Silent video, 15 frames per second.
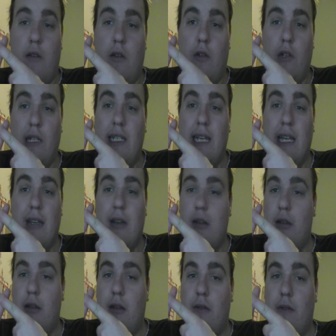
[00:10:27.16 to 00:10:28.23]
Undertaker
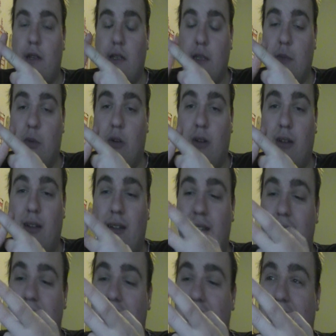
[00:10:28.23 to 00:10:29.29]
versus Punk,
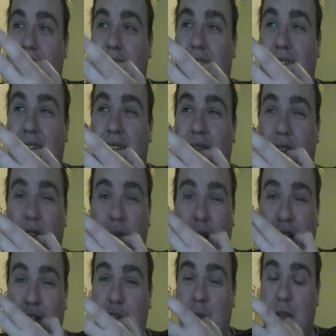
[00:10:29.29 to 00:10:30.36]
followed
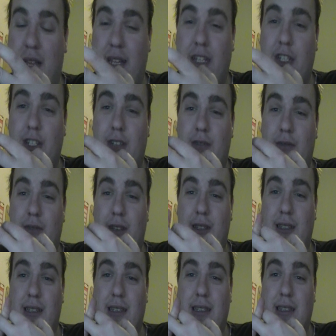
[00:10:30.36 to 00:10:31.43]
by Triple H
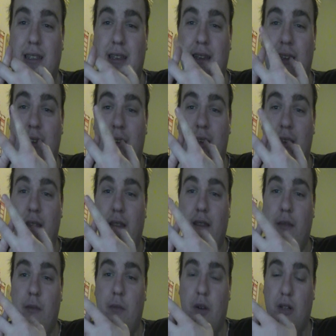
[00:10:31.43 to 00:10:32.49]
versus
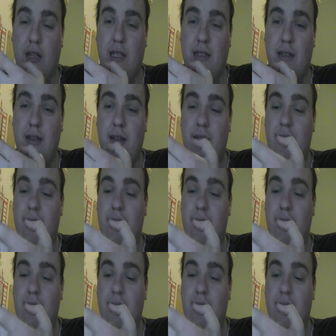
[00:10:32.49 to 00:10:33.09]
Brock Lesnar.